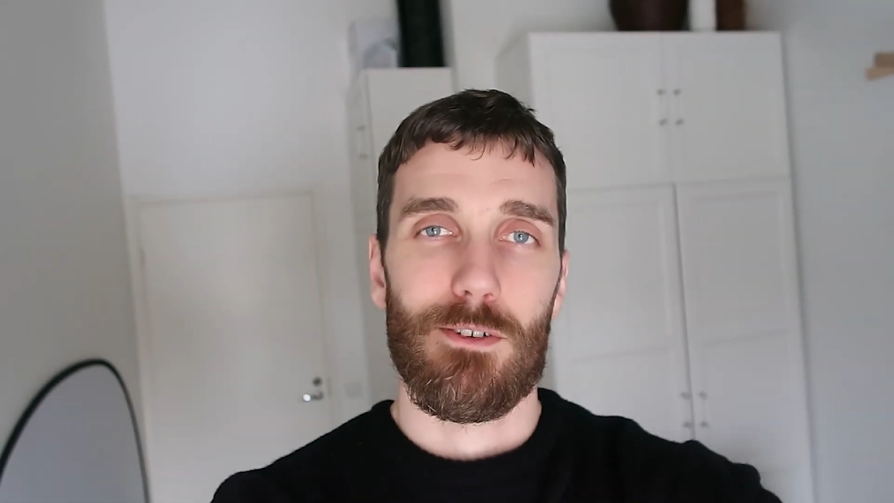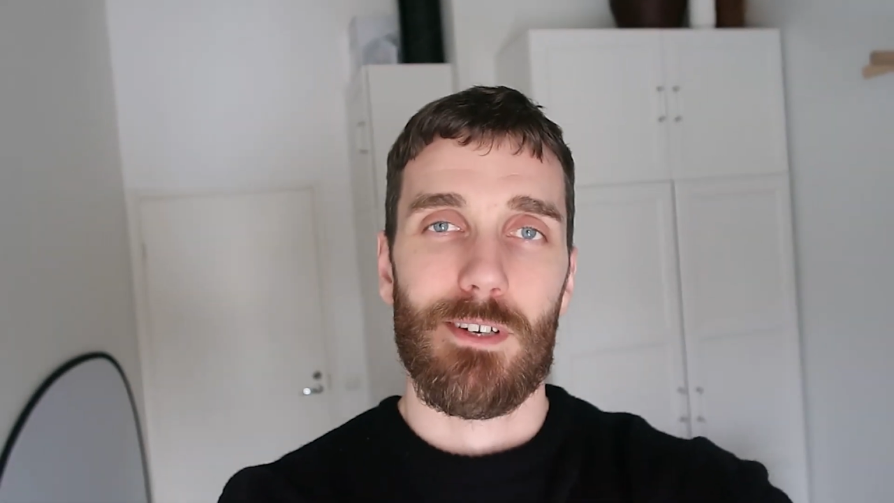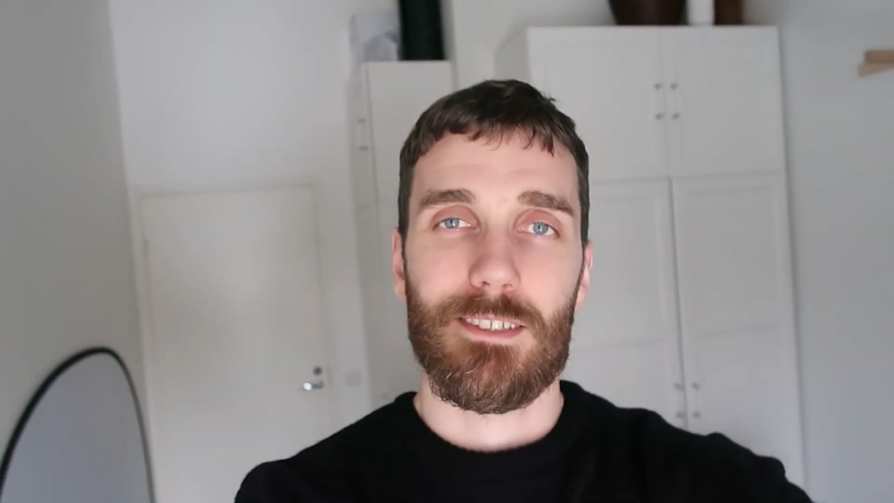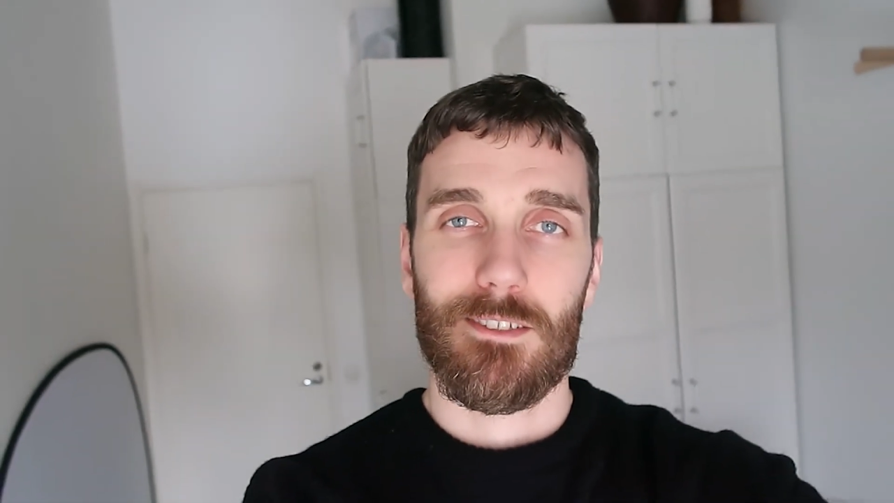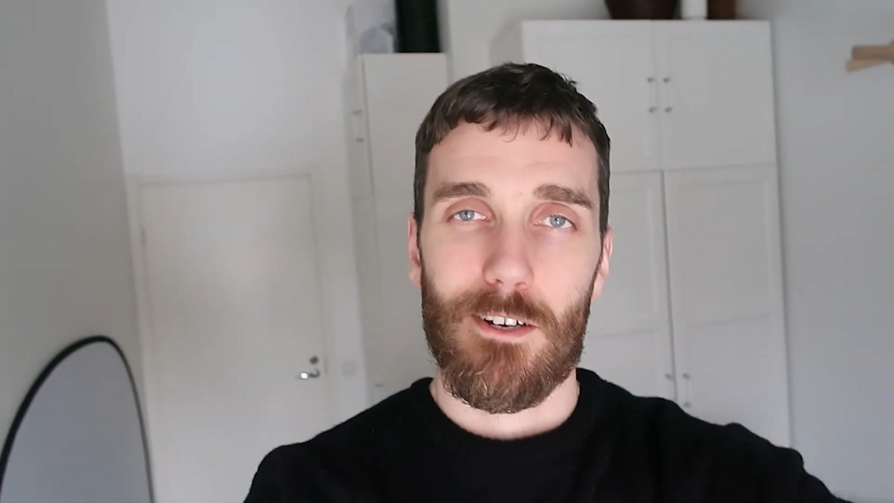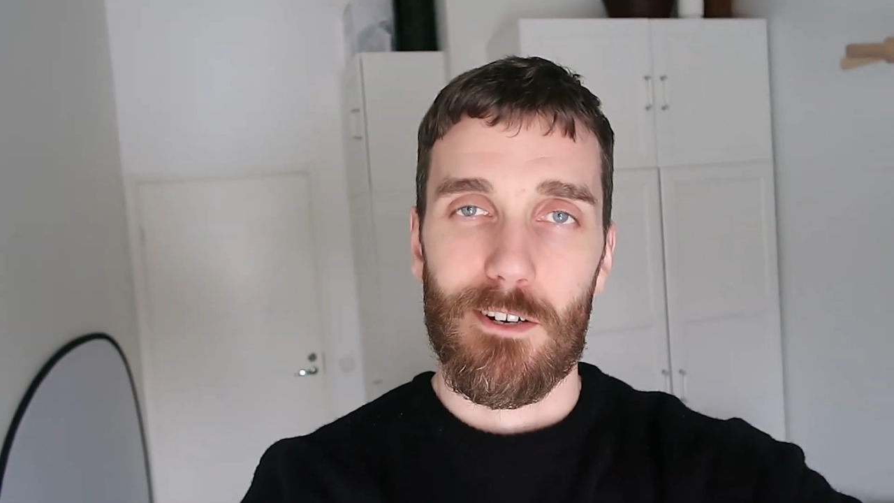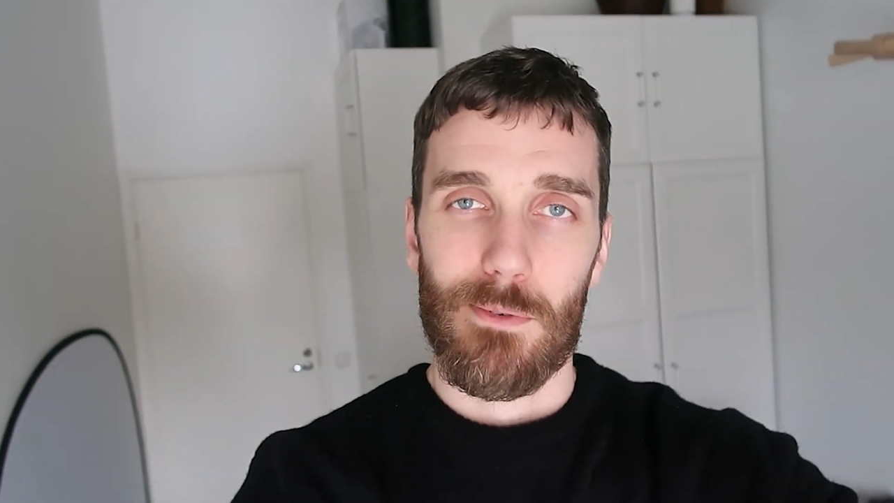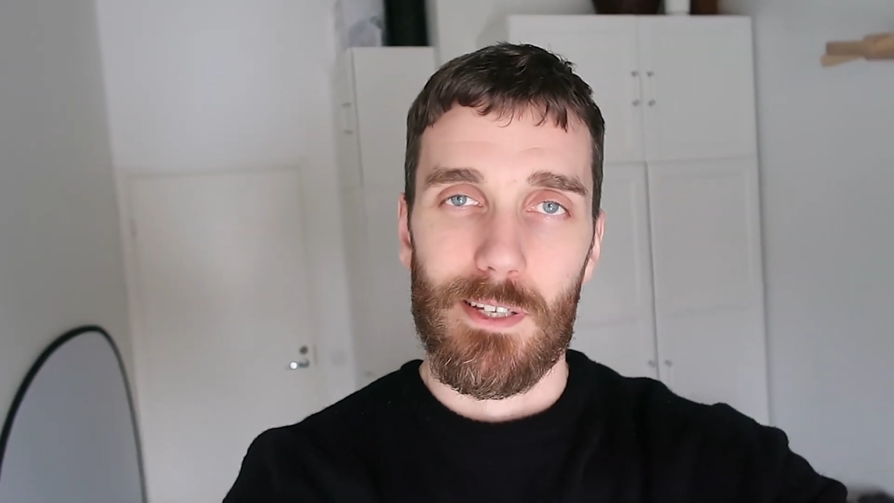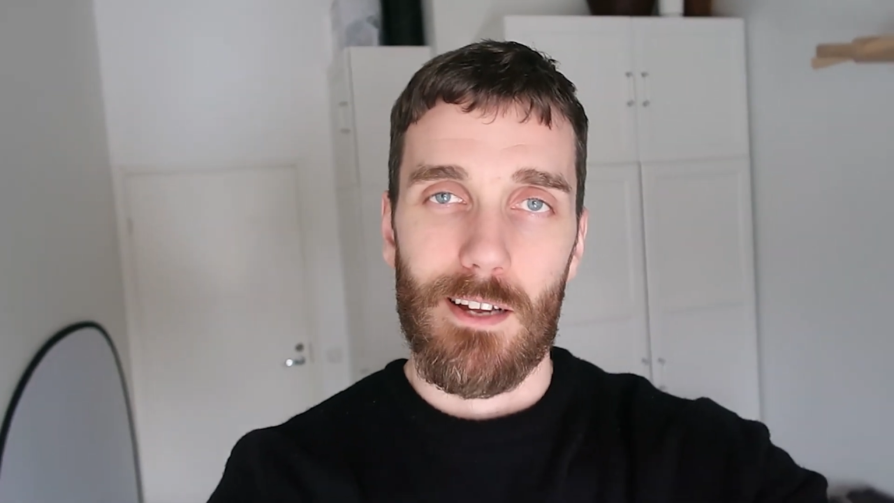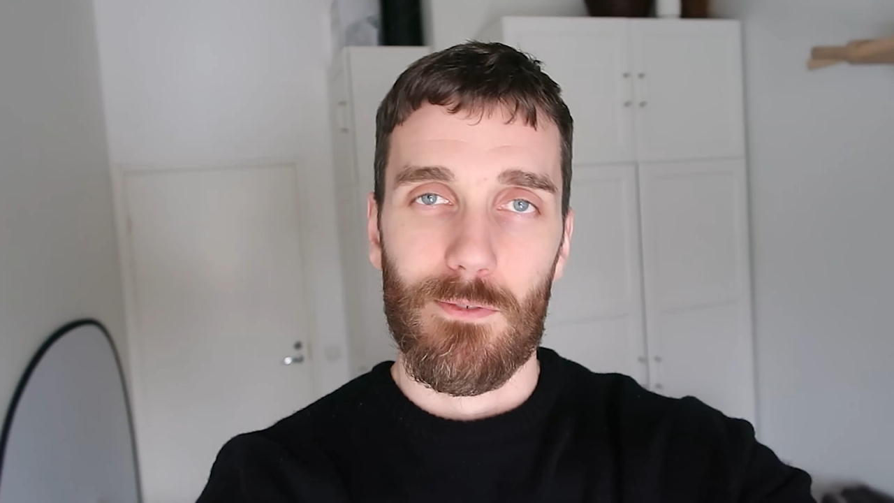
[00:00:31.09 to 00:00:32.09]
to get started
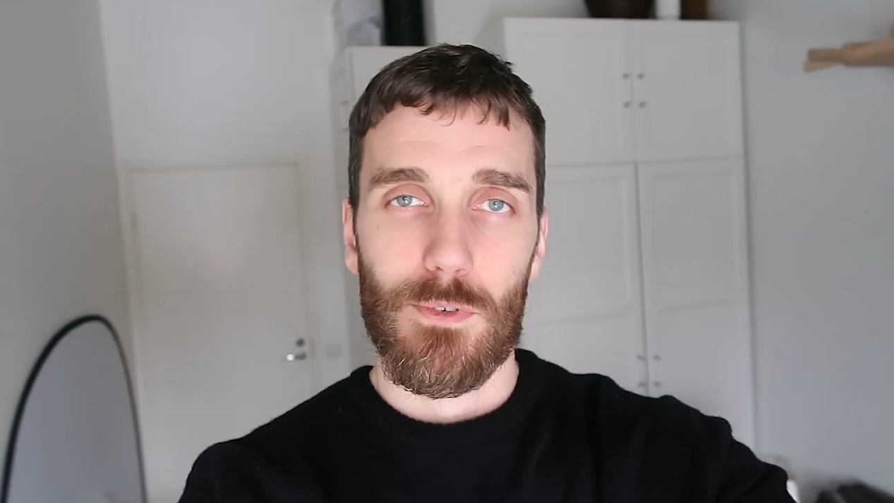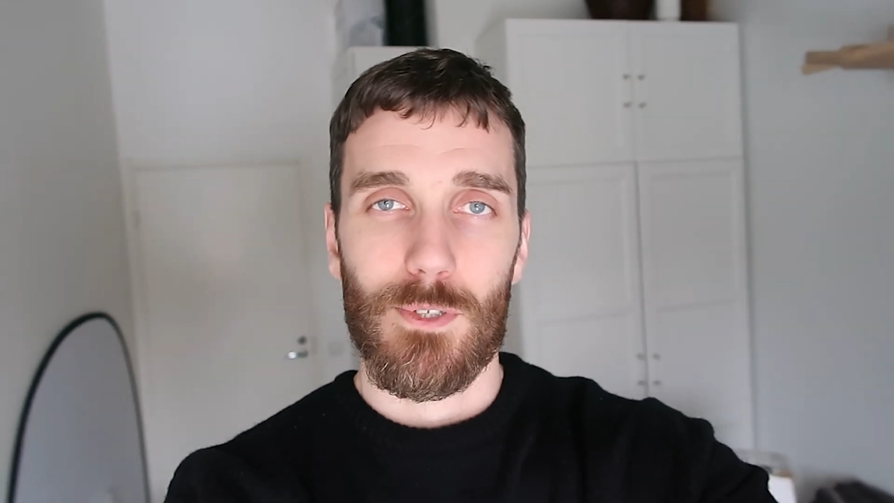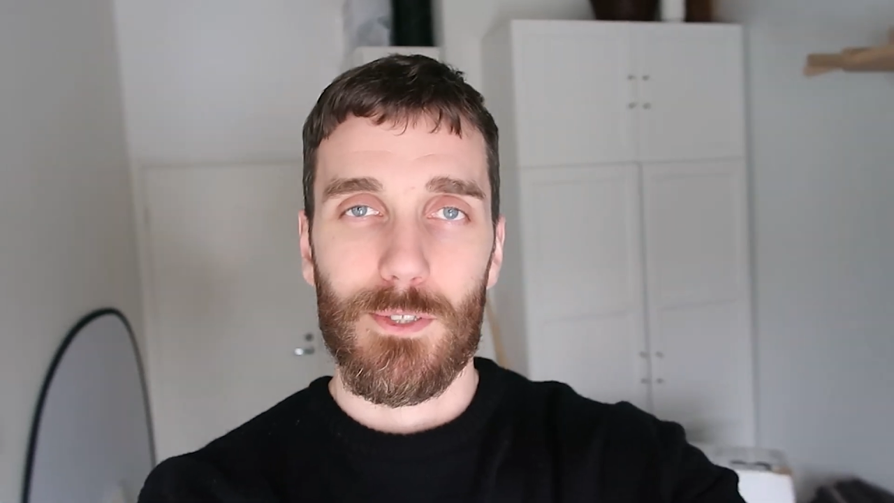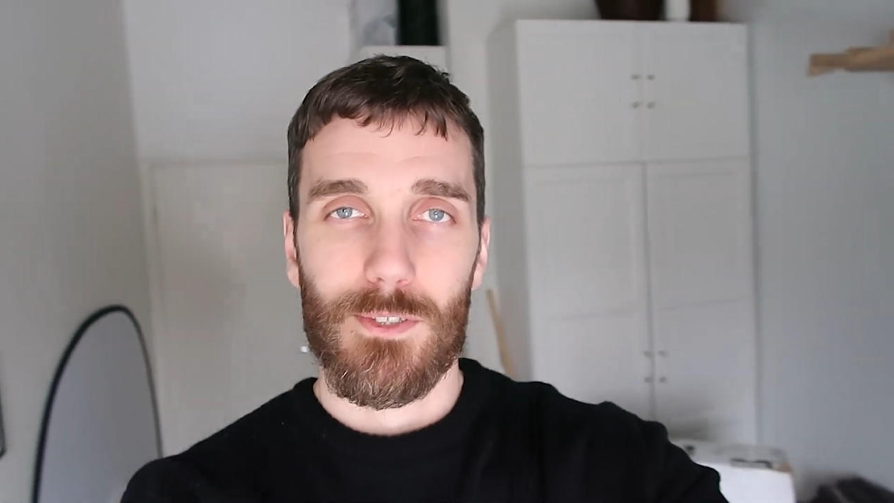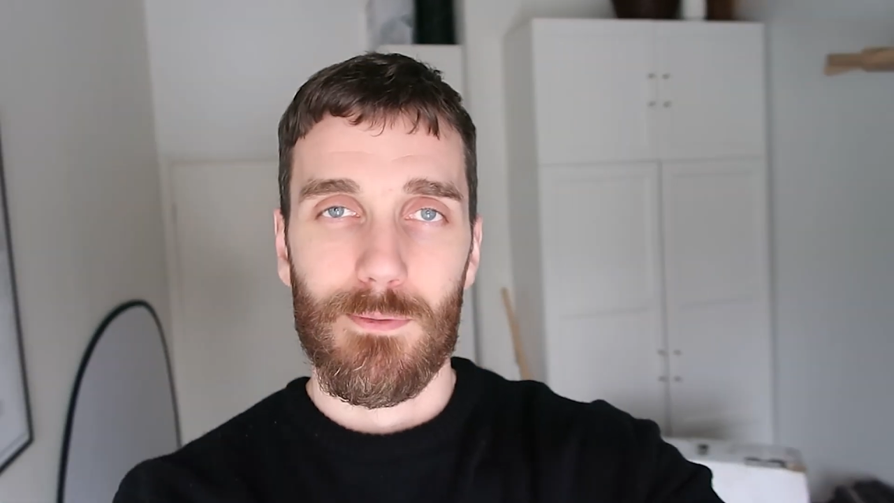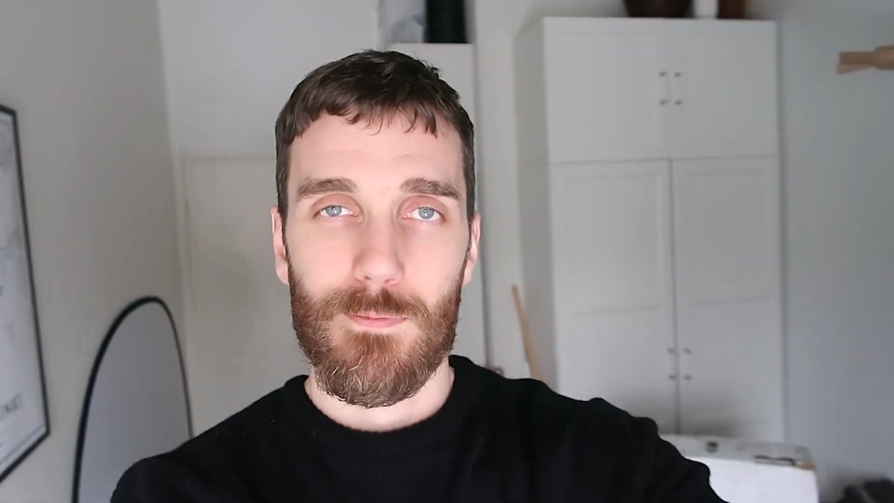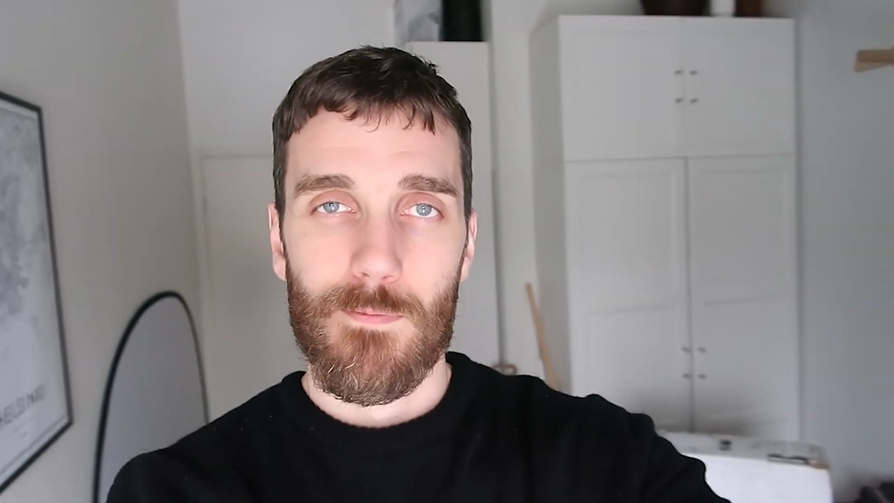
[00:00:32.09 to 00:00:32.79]
with that first.